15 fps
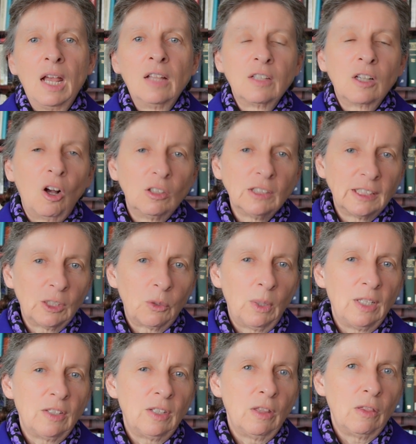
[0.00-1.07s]
The
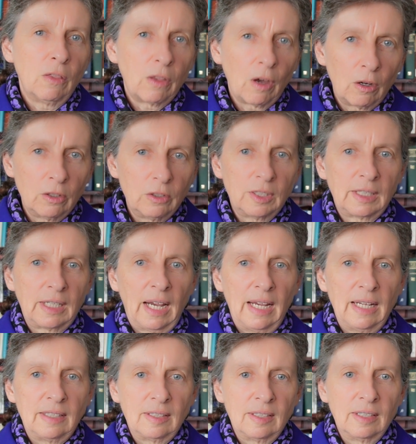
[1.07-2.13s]
consequence in those
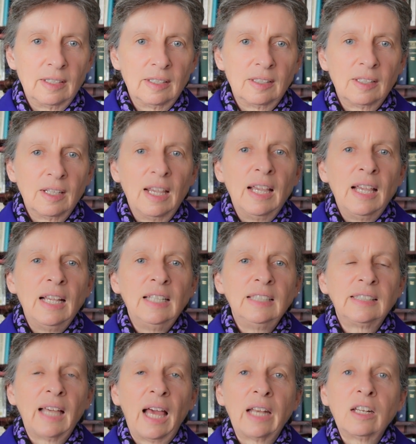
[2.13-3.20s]
cases is
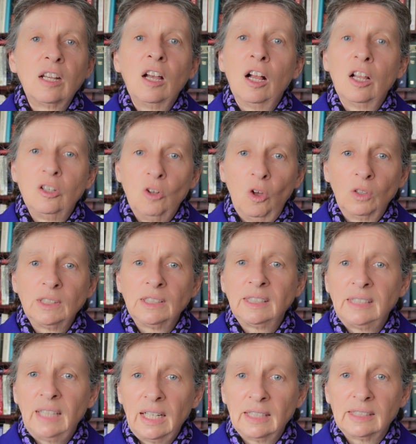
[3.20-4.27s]
that a
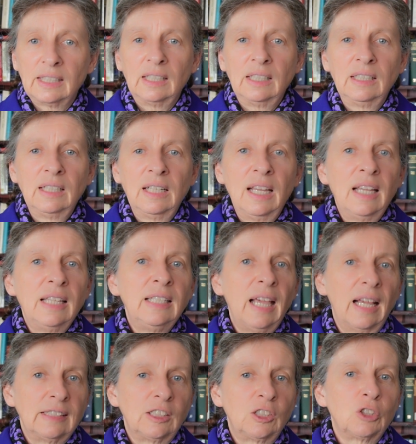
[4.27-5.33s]
non-citizen
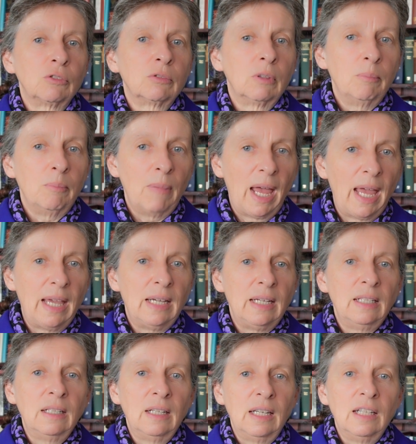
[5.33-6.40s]
gets to
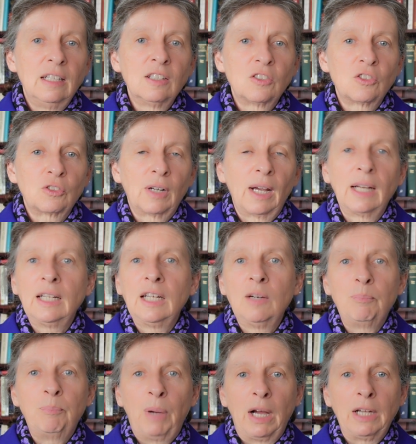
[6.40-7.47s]
remain in Australia
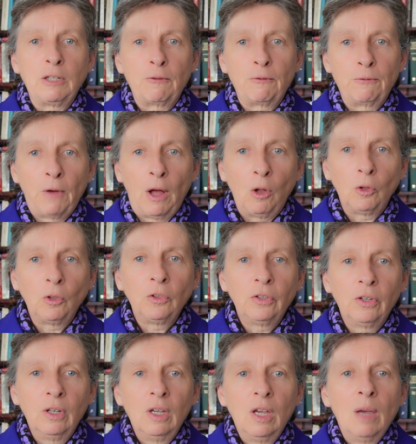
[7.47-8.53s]
by default
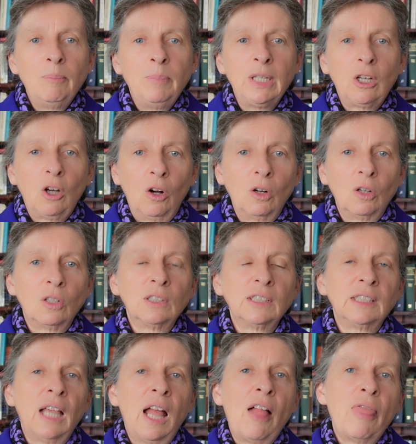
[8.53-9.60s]

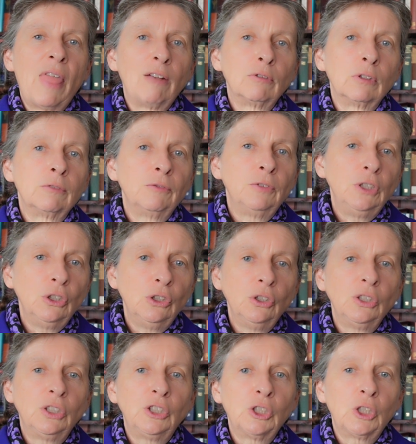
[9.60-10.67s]
because they
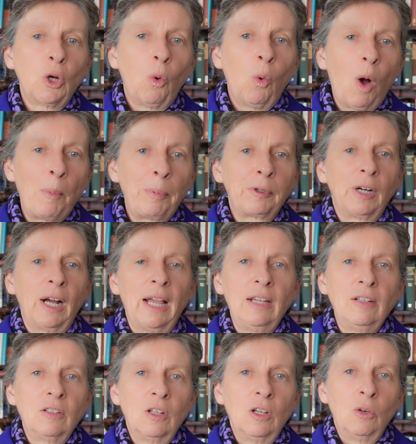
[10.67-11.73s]
refuse to
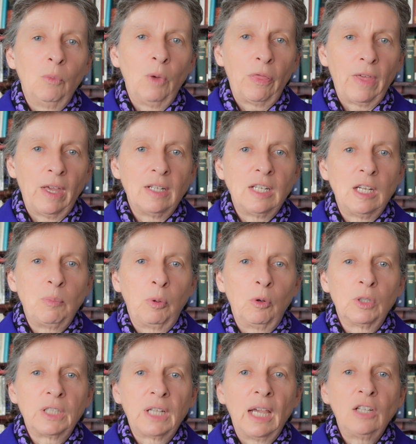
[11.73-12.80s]
cooperate with their
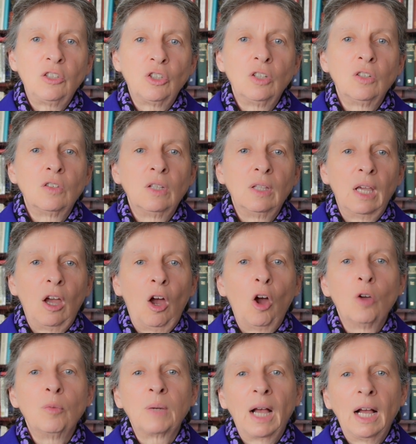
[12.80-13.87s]
deportation to their
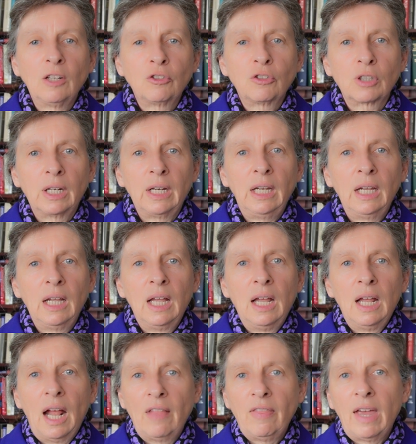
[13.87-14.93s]
home country
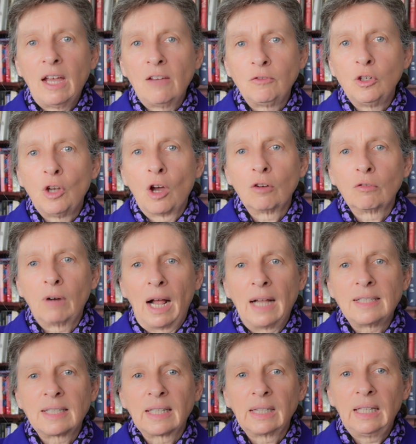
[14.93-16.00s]
and they have no
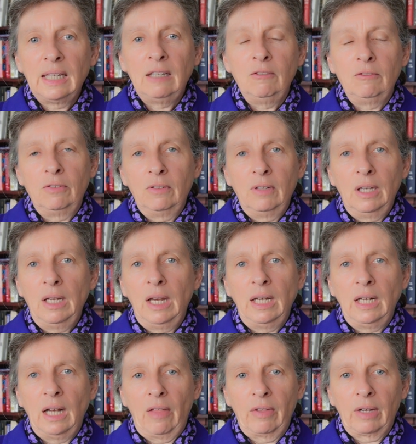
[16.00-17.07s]
right to live in
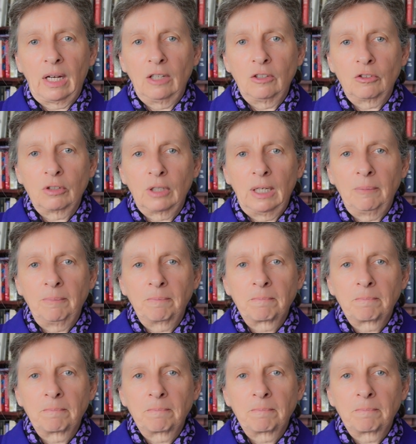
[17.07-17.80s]
any other country.